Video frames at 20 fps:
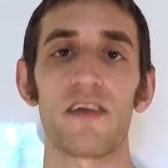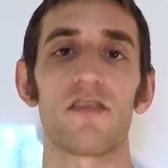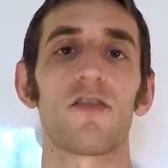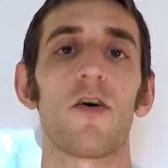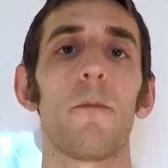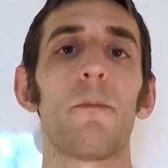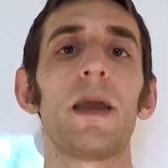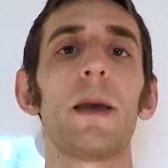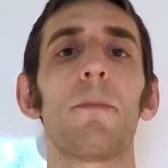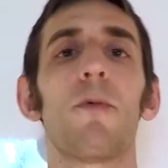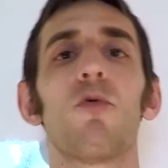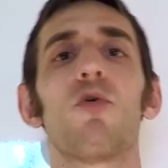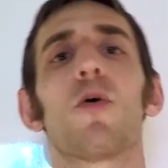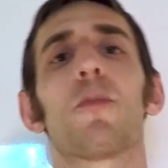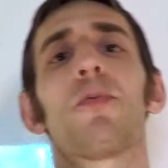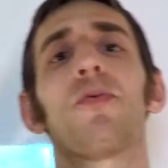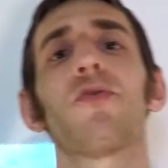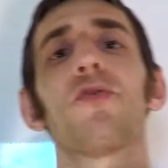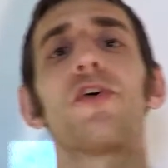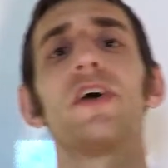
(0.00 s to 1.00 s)
So people were
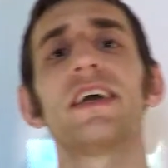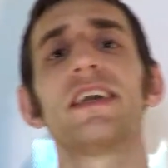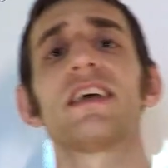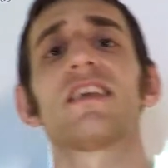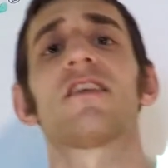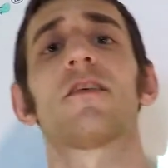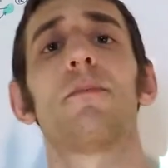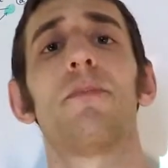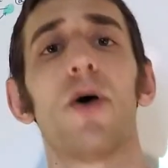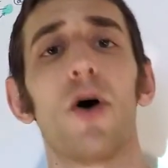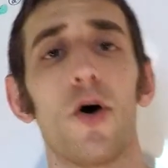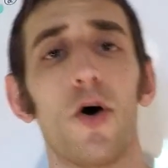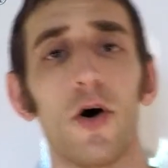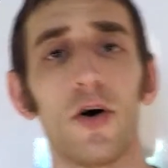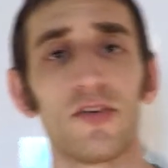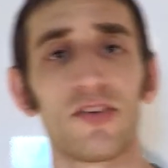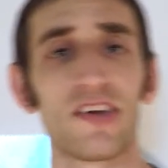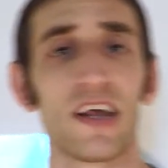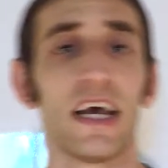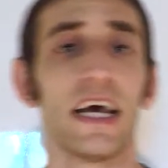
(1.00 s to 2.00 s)

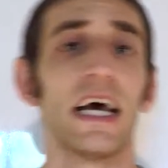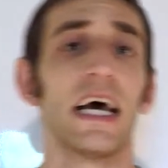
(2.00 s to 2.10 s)
predisposed